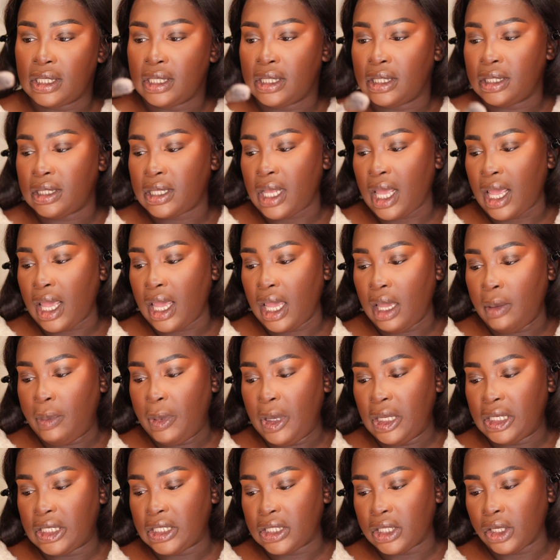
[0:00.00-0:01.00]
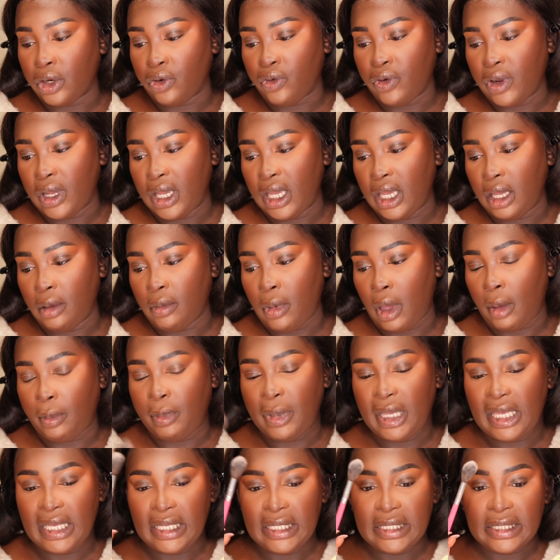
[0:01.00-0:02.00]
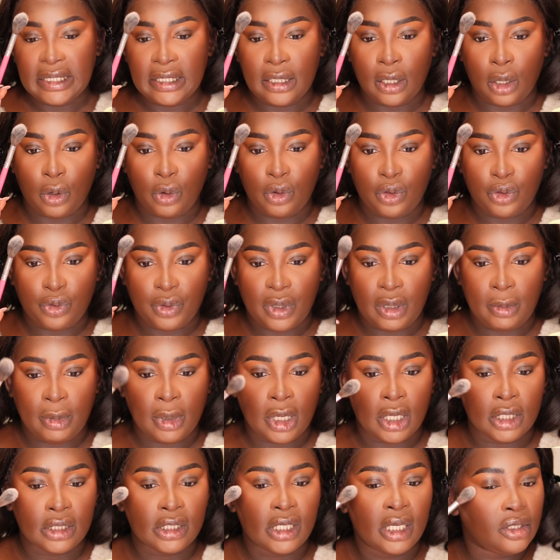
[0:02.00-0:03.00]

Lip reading: is a Peaches and Cream PC03 blush.